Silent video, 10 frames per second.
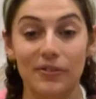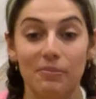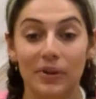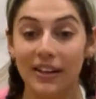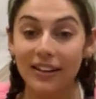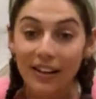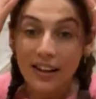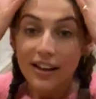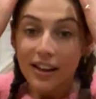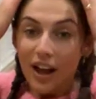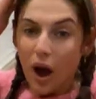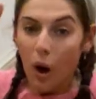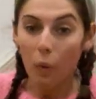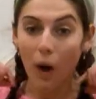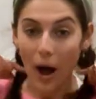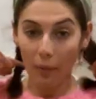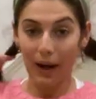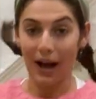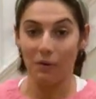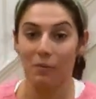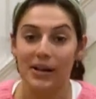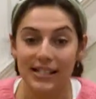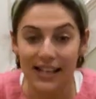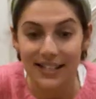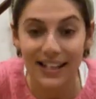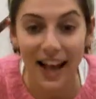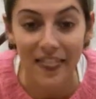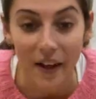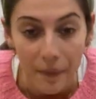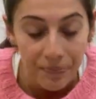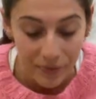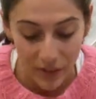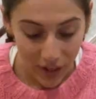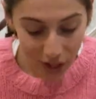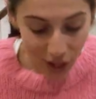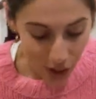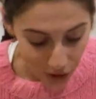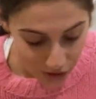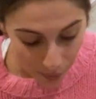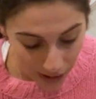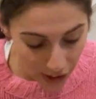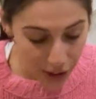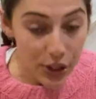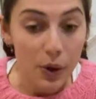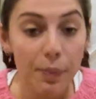from a while back when we did it together. So we're going to do a